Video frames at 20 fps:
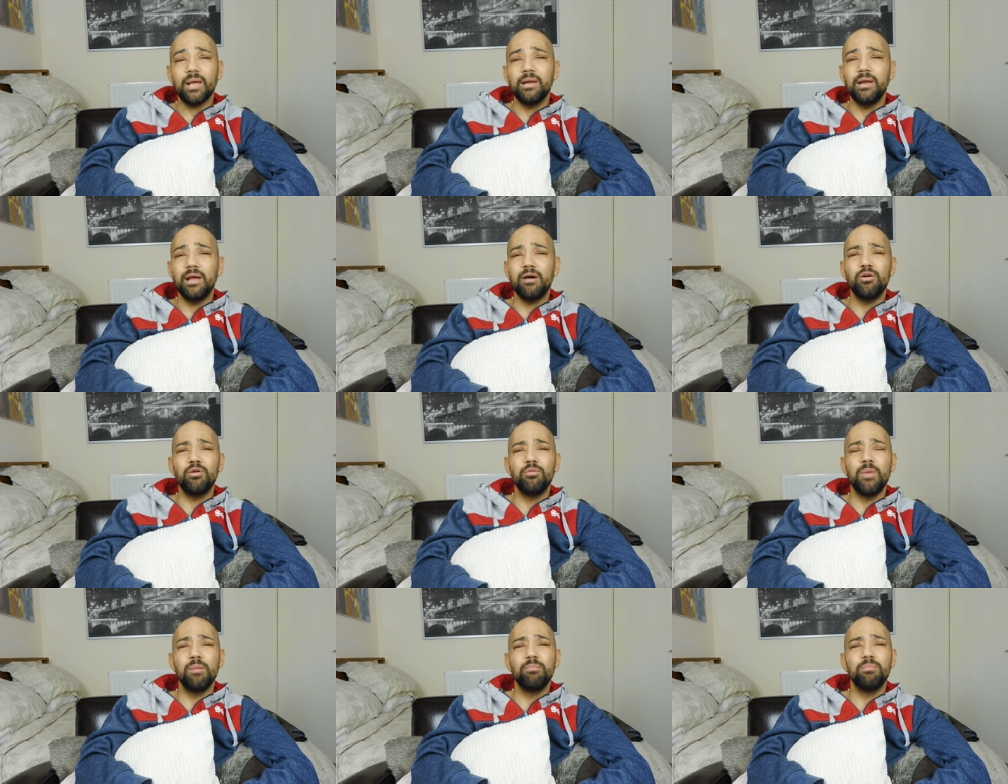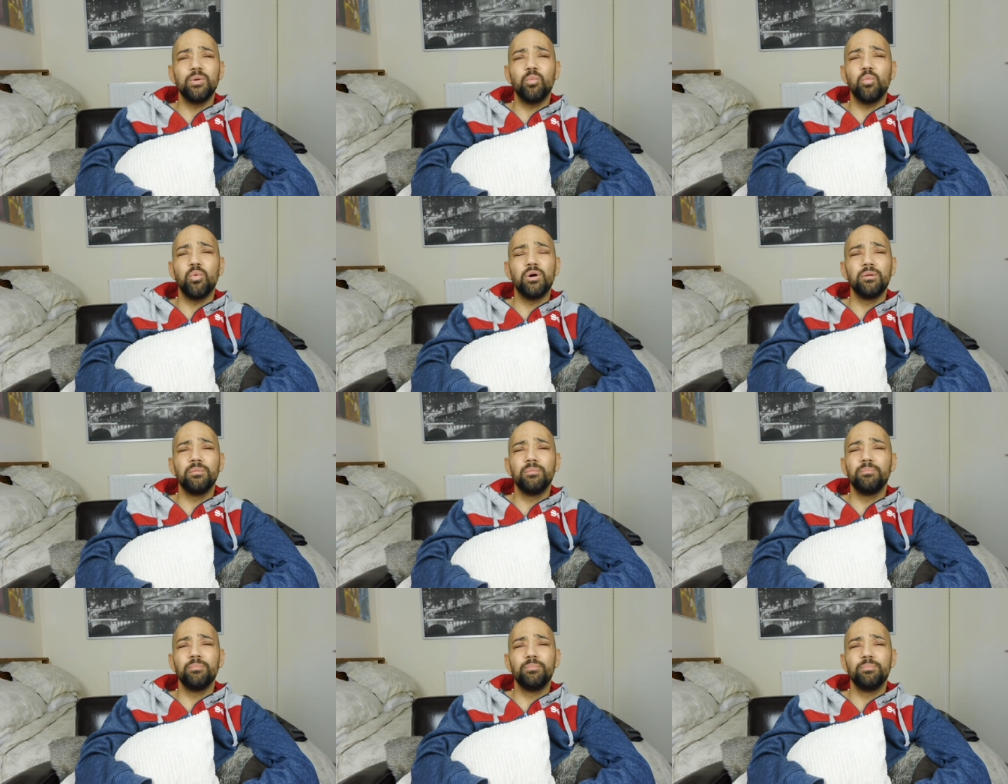Now, I remember
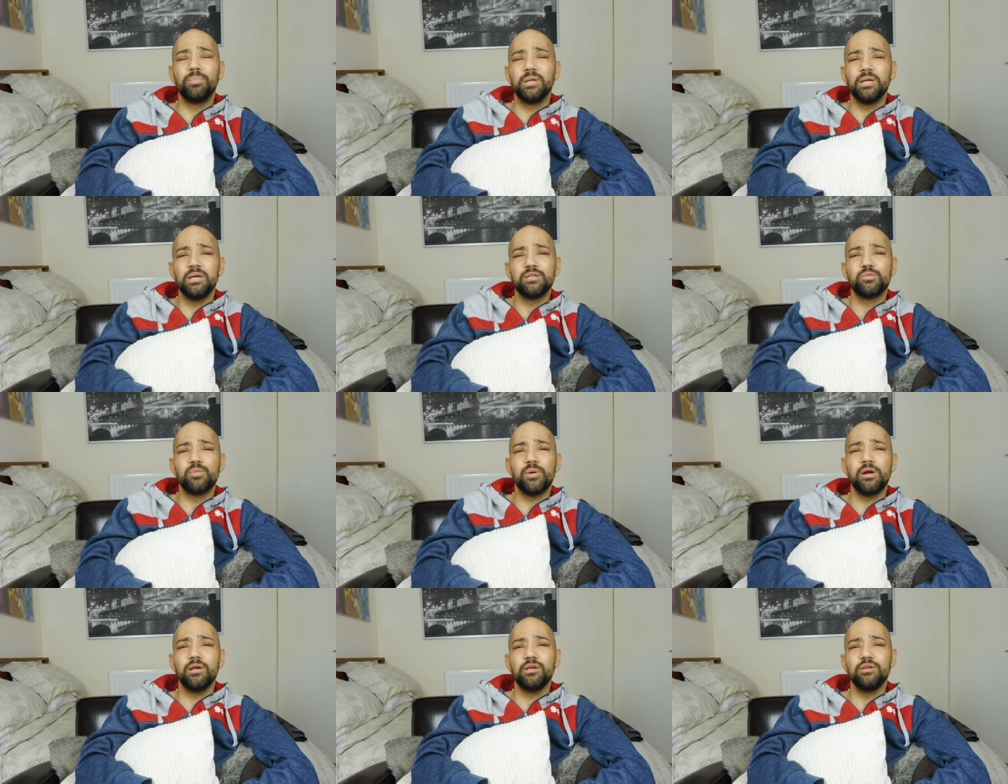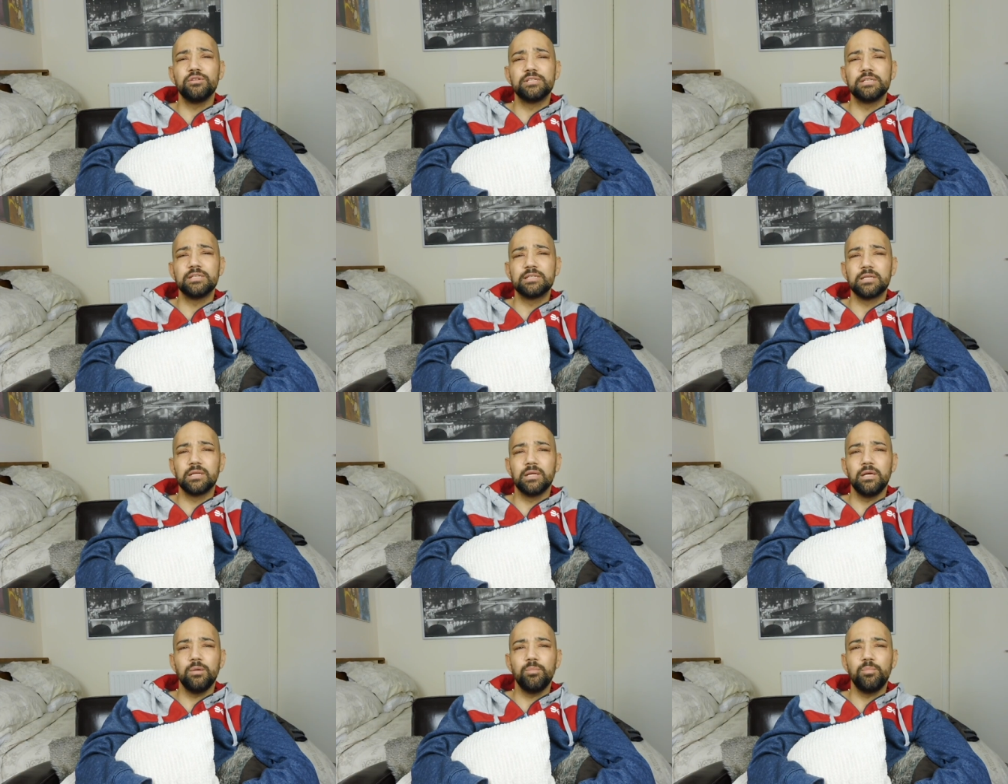one place where I used to
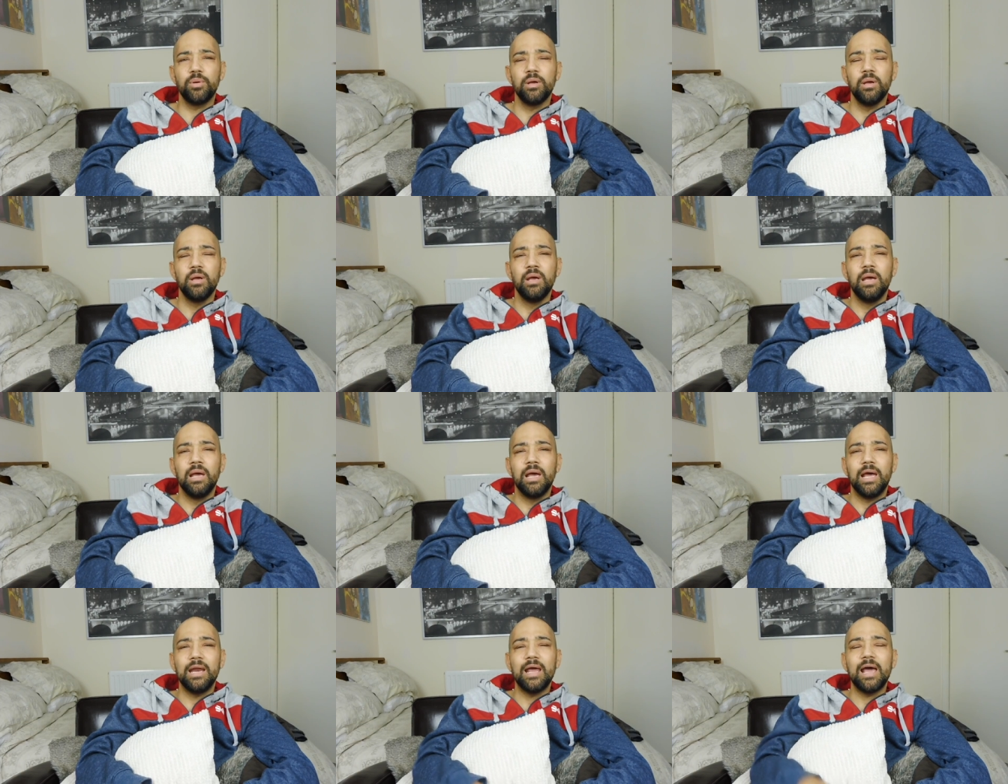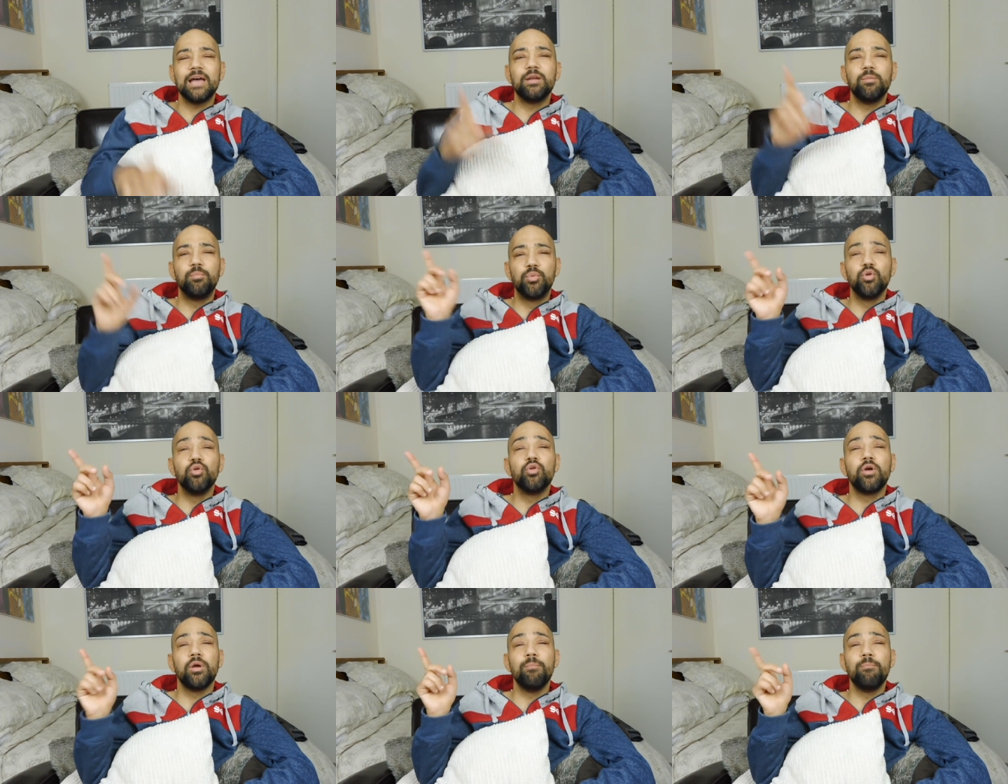sleep, and it had a
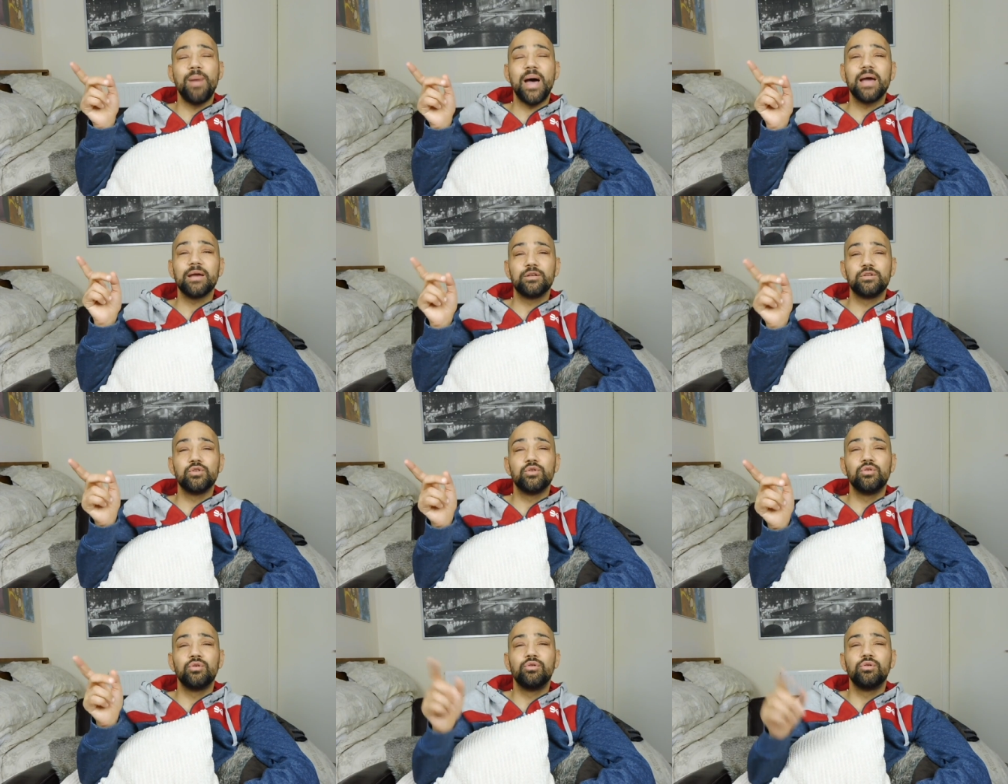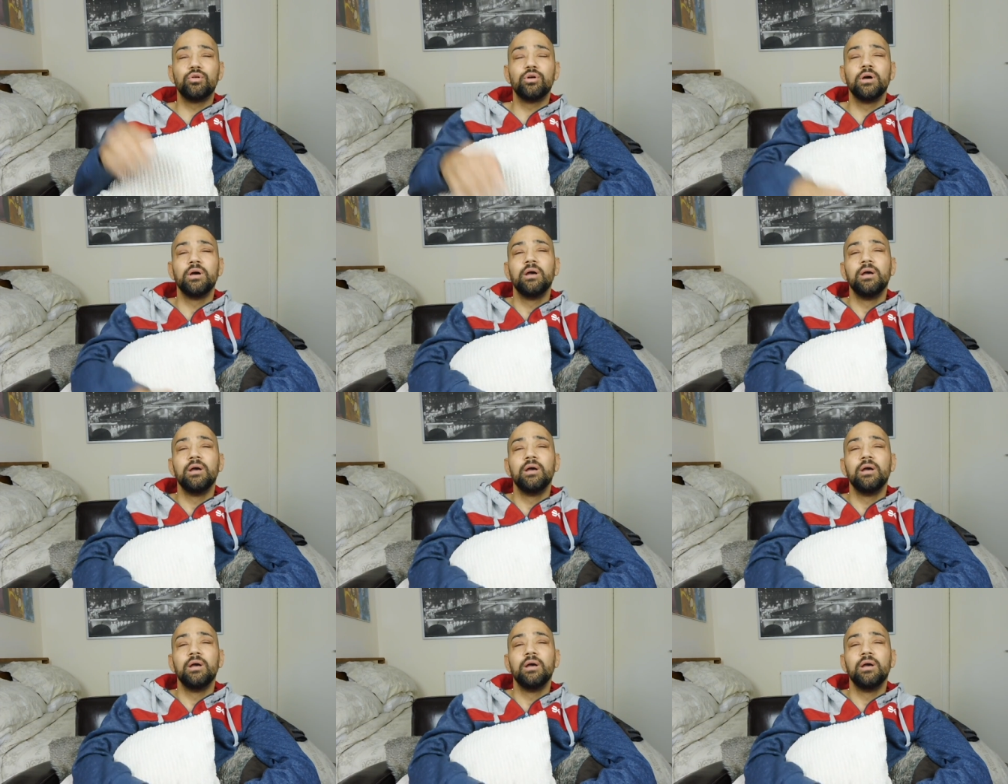broken back door,